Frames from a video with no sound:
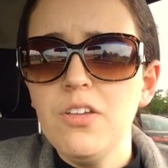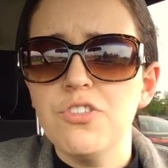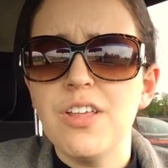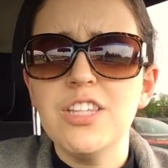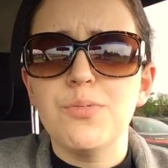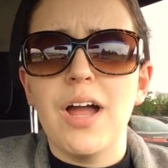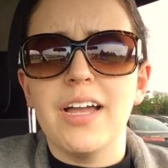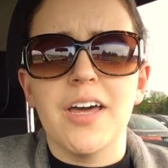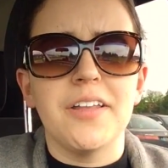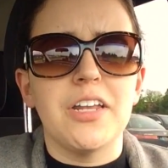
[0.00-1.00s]
So that's where
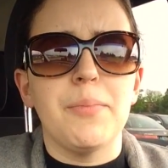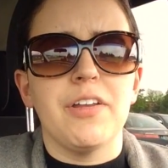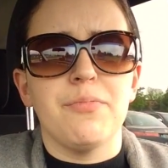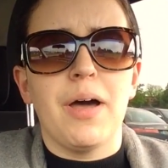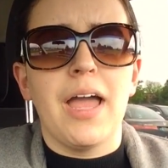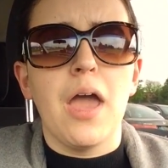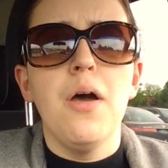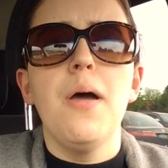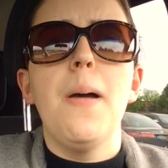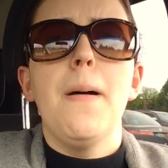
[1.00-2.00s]
I got a little bit of my
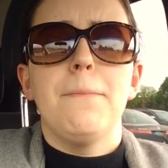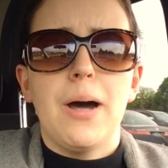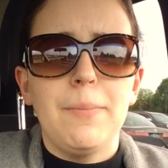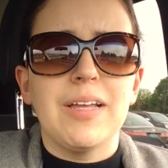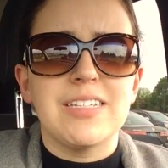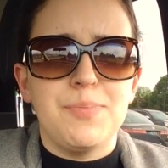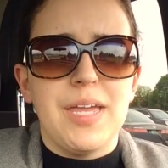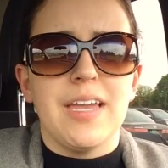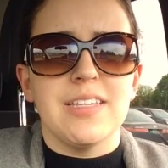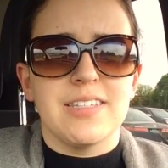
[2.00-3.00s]
public
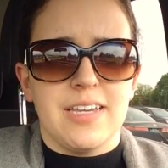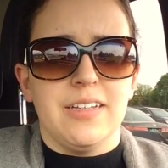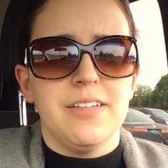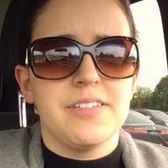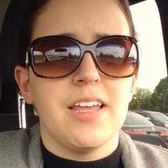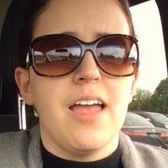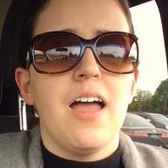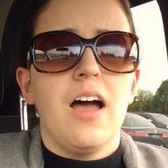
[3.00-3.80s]
speaking skills.